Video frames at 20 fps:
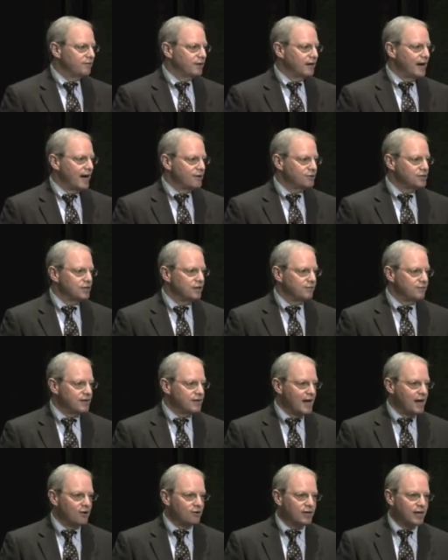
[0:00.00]
Our house staff
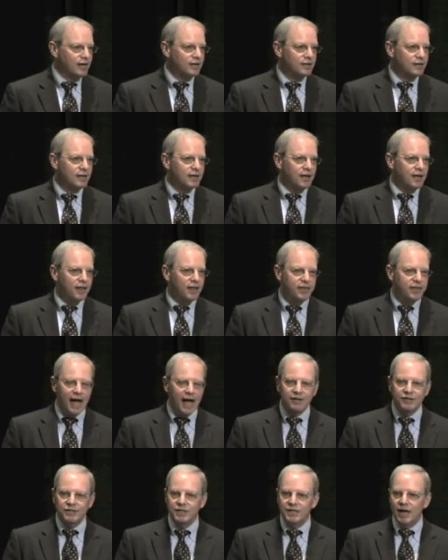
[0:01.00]
now get a
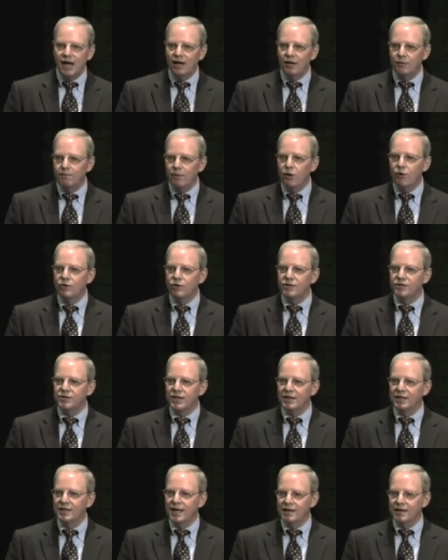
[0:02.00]
$1,000 bonus
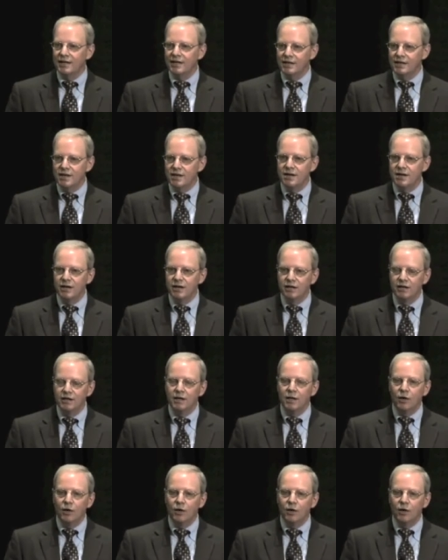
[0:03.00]
at the end of the year